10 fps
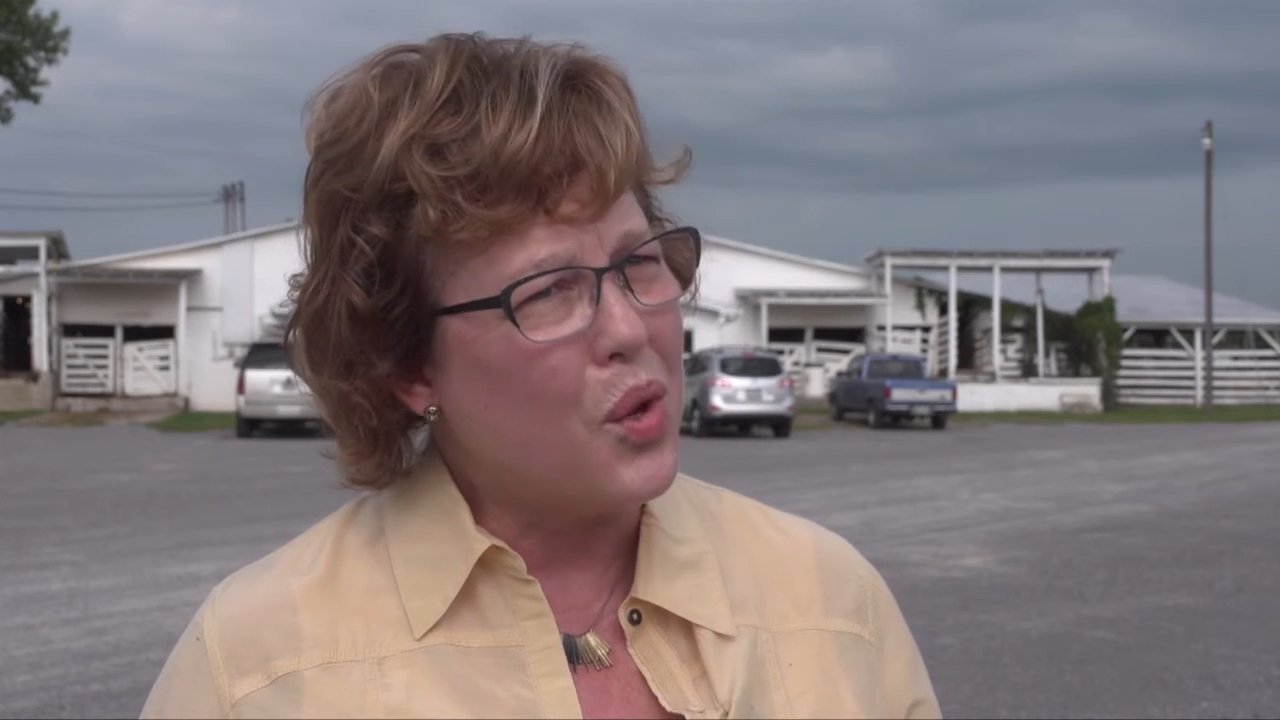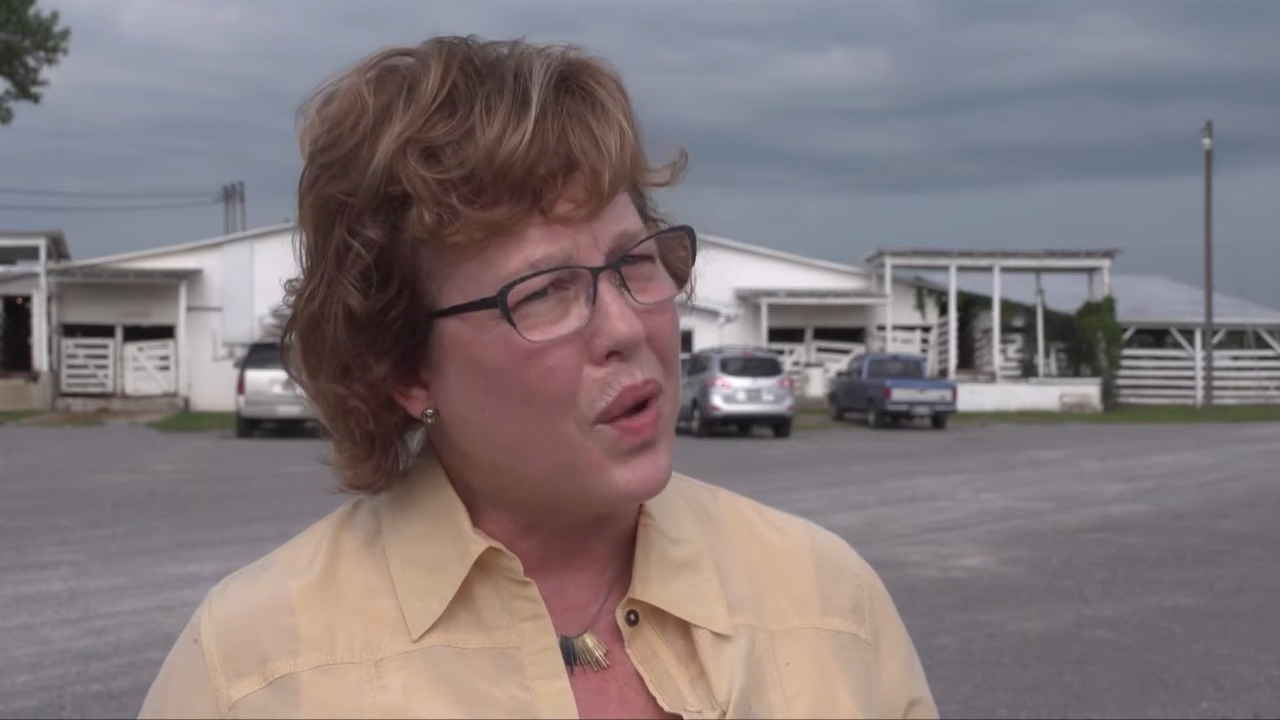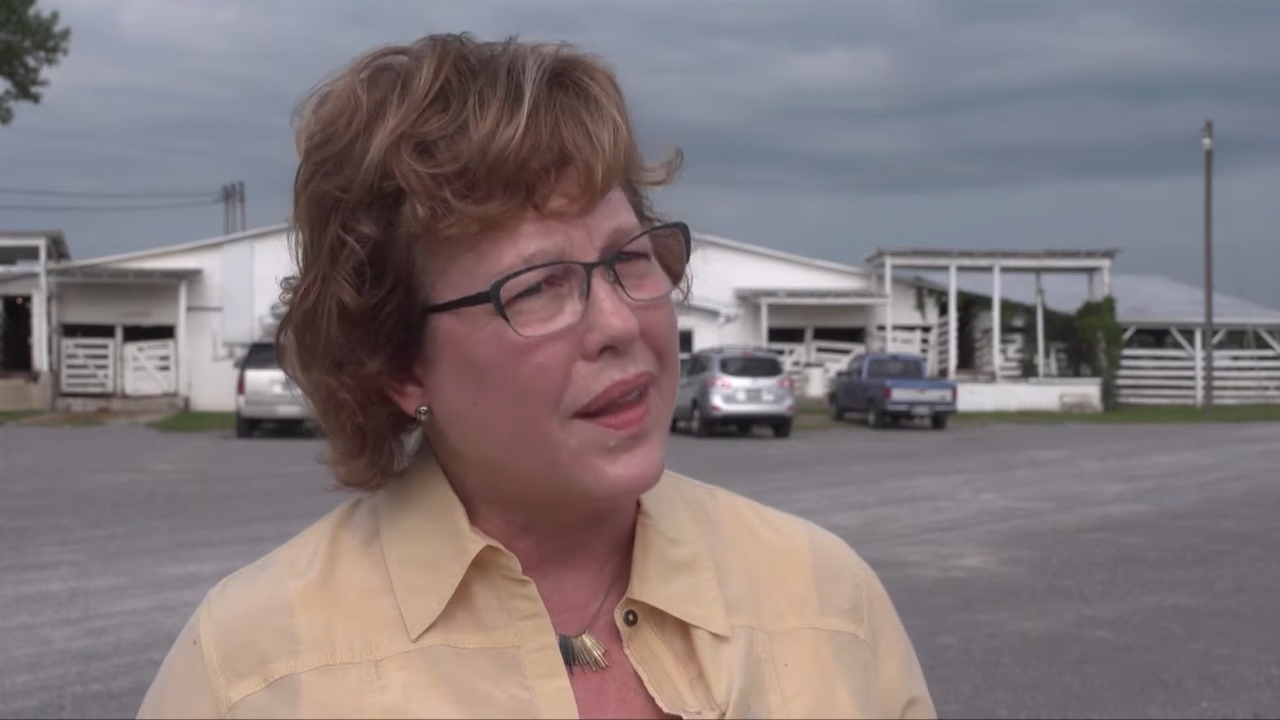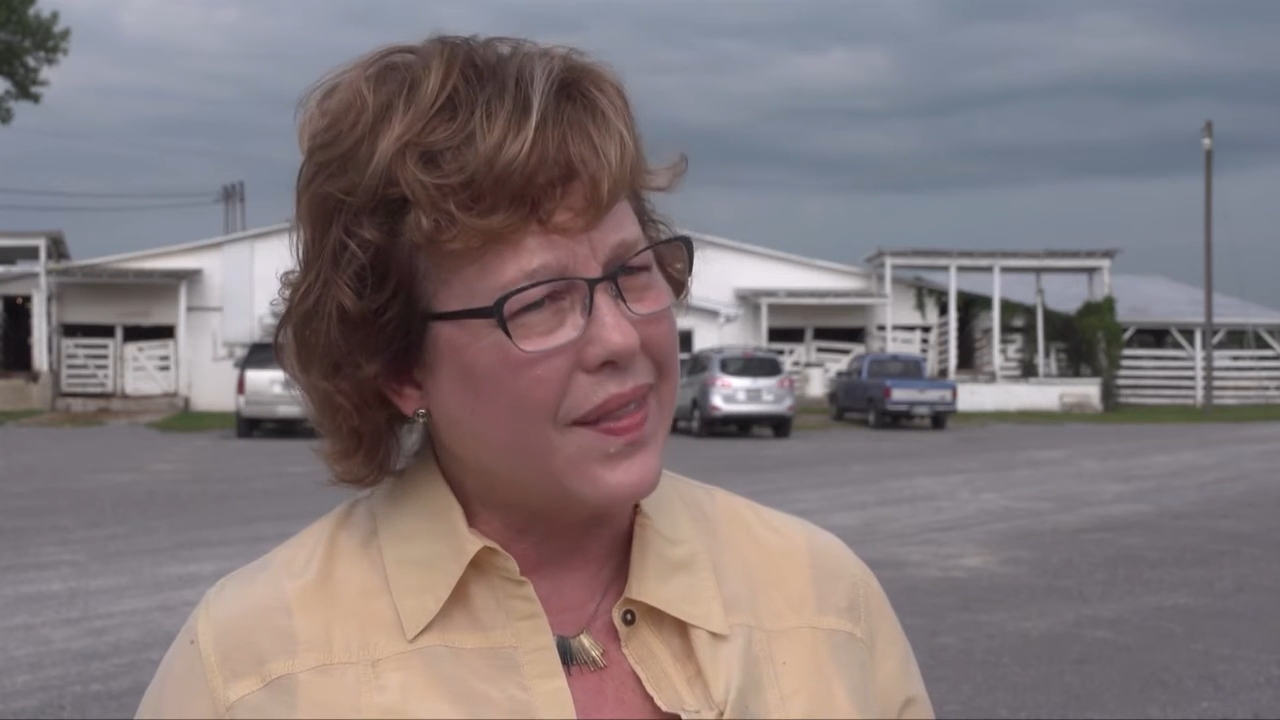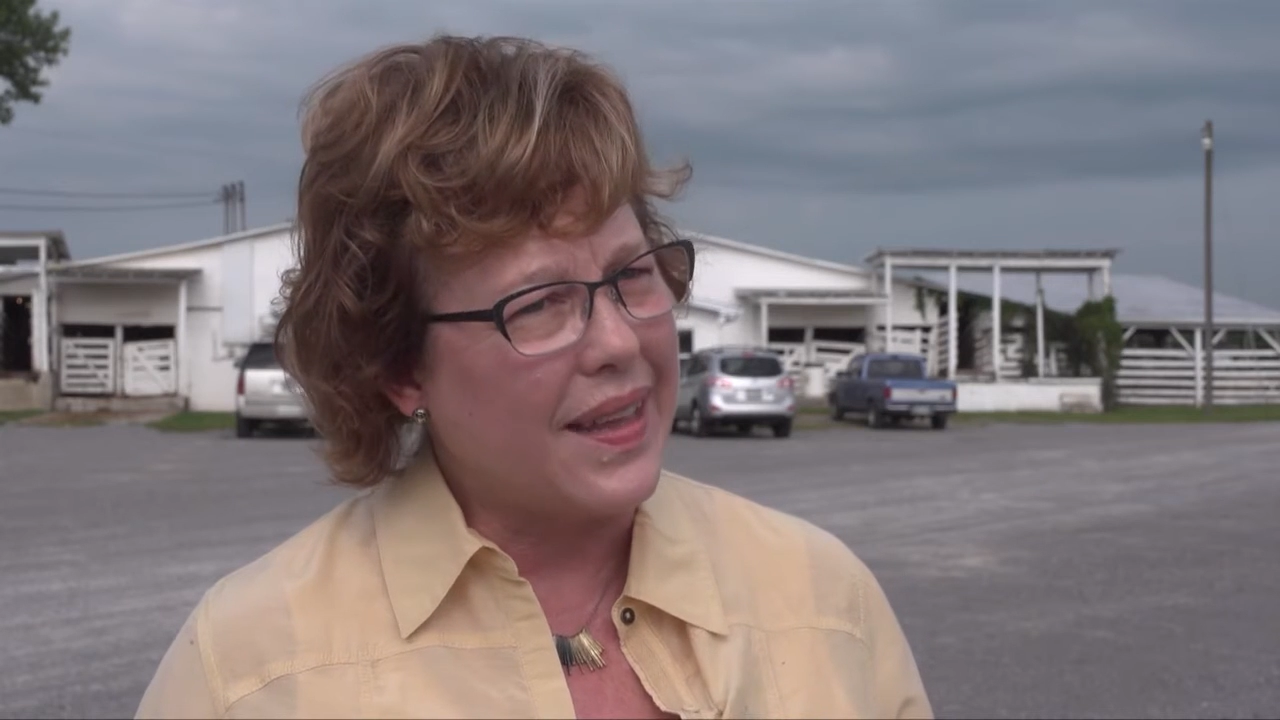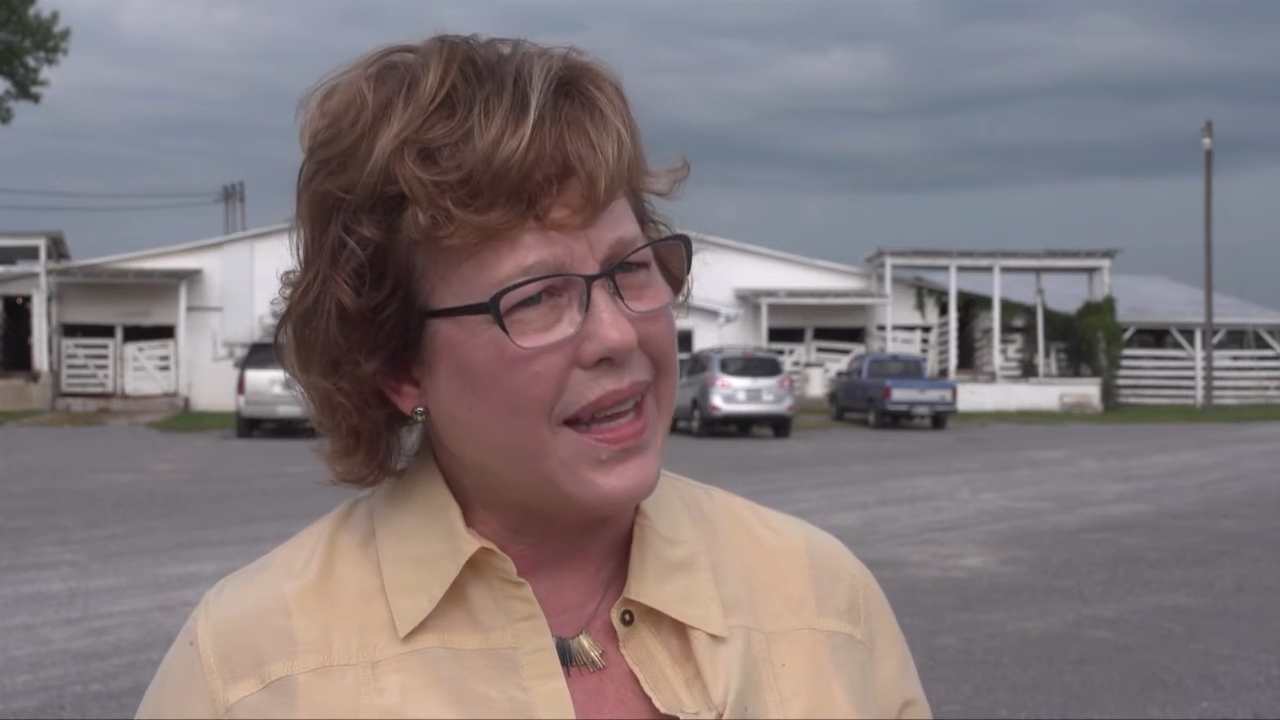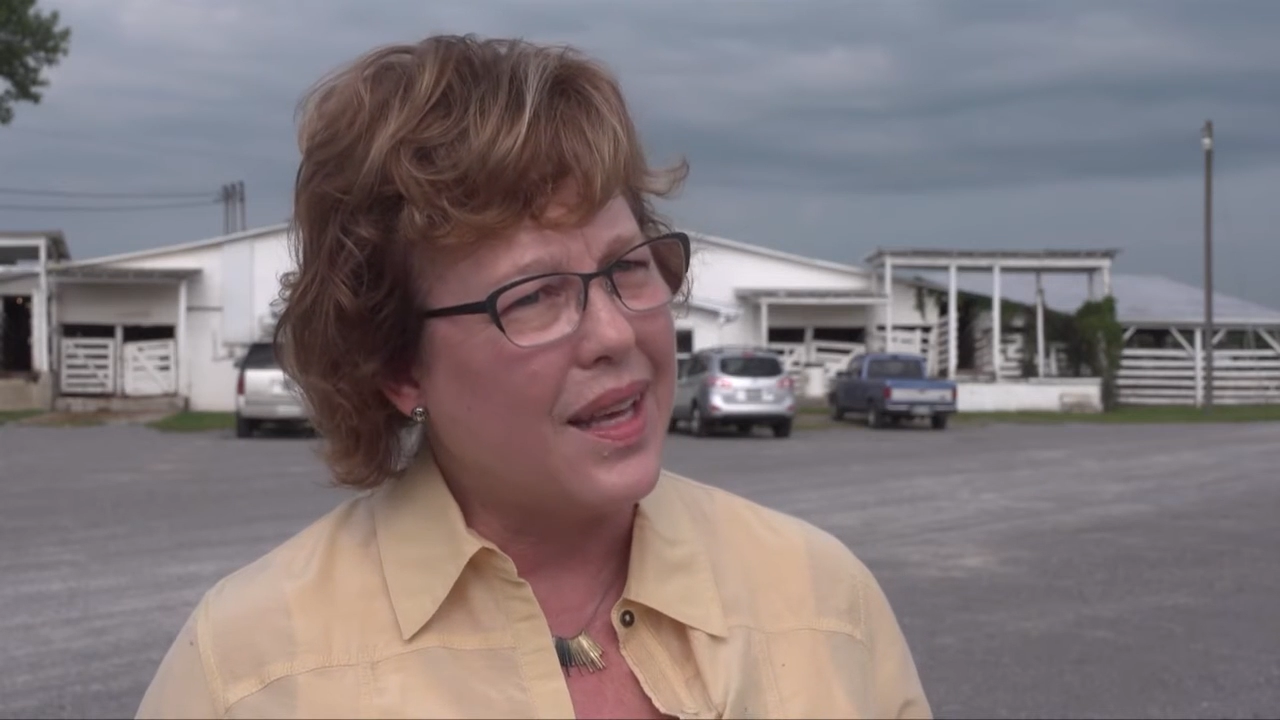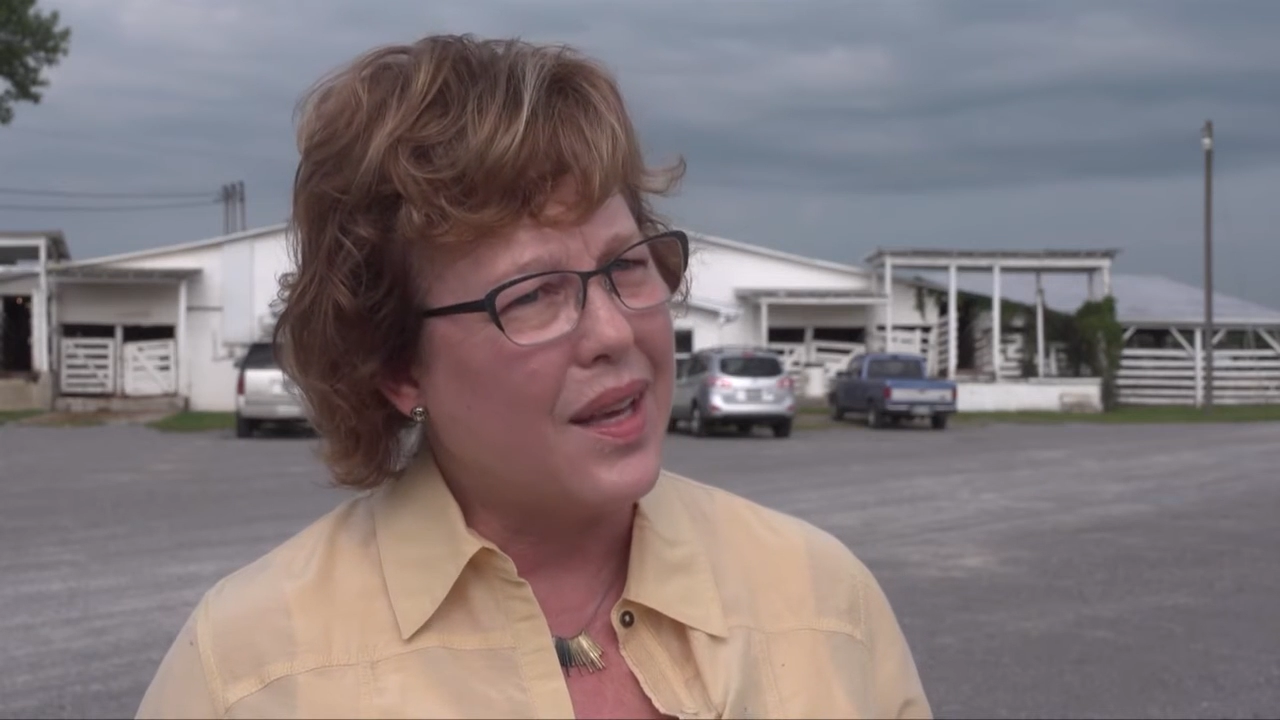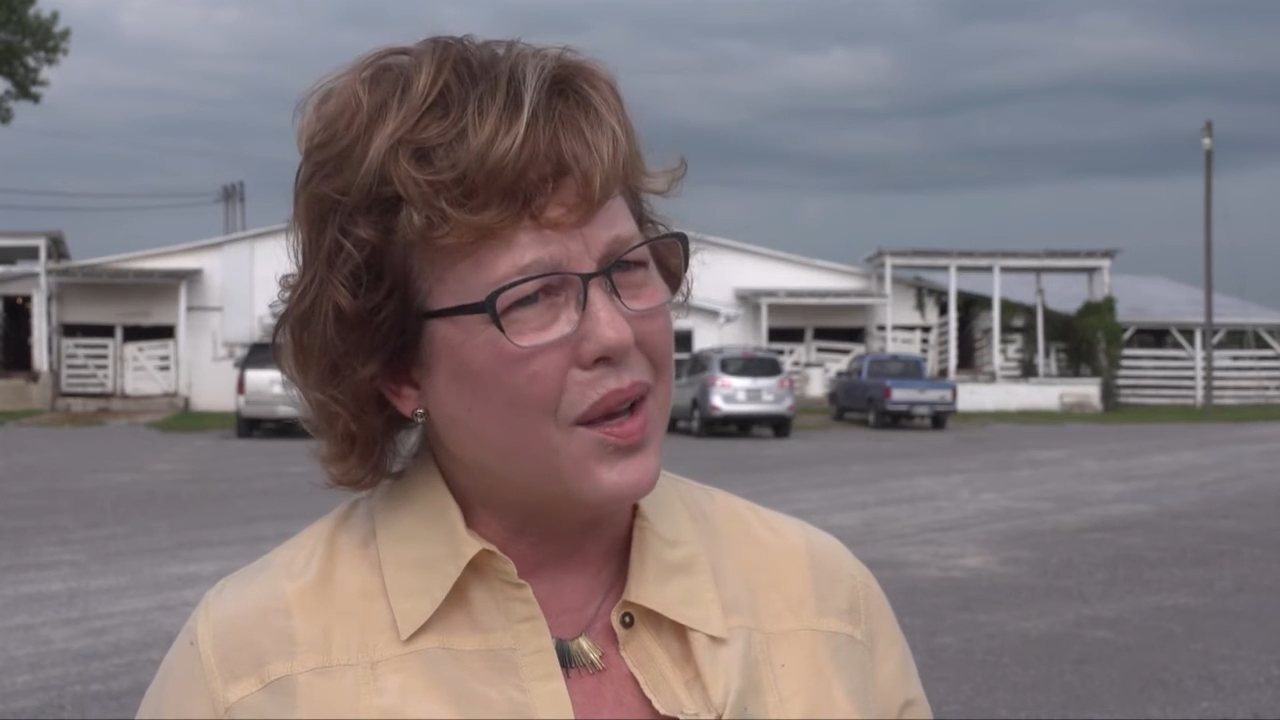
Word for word: who I think